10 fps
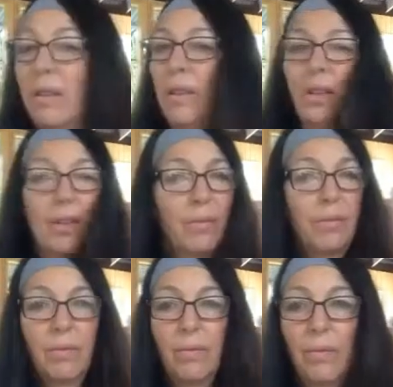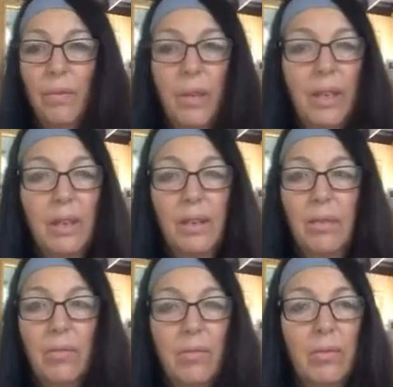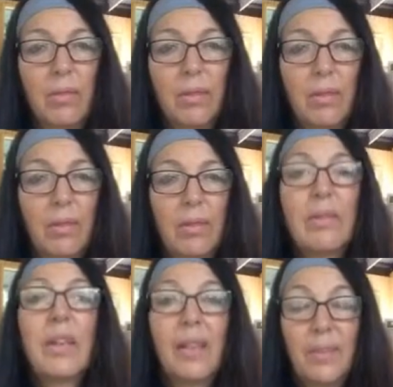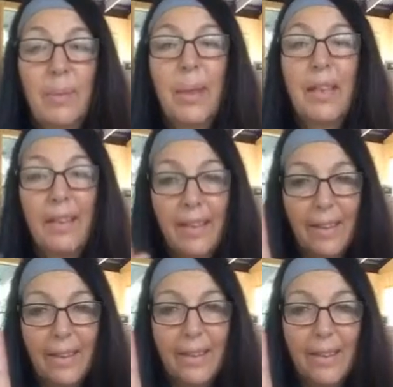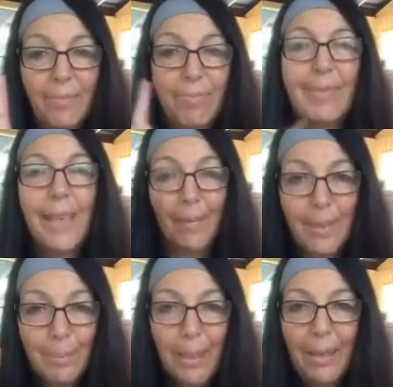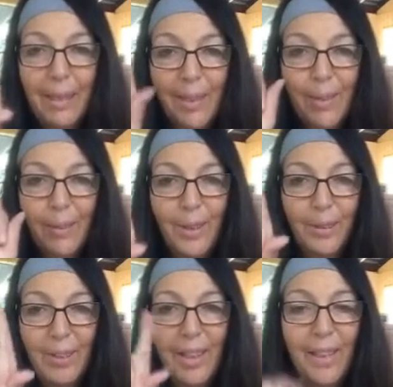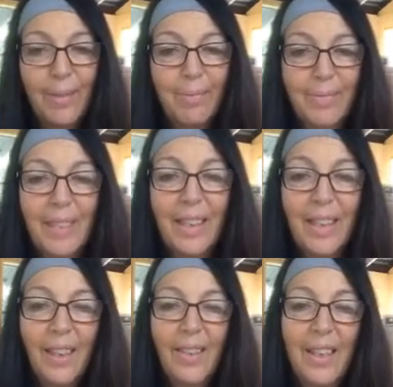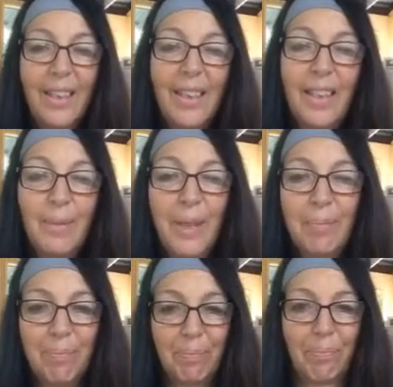You know, we could have some ideas. I have some ideas for you, Vicky. Okay, anyway.